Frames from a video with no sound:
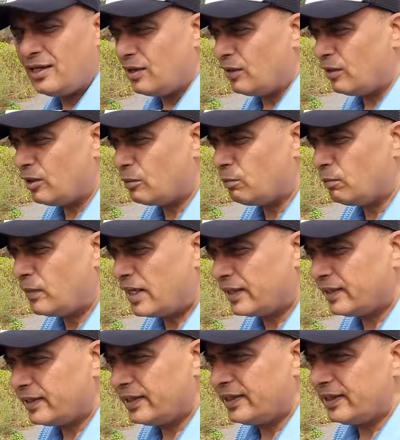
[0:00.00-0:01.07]
or
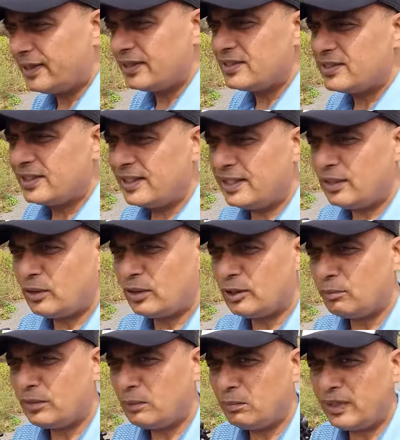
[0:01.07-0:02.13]
marketing can say, or the
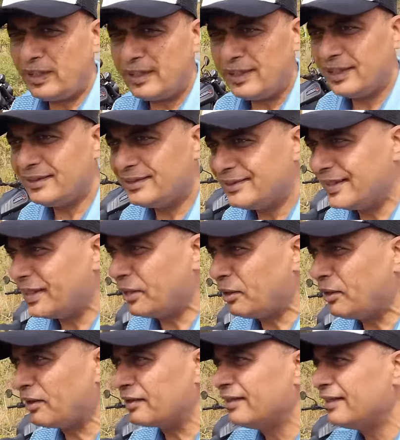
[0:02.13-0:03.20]
public can say, or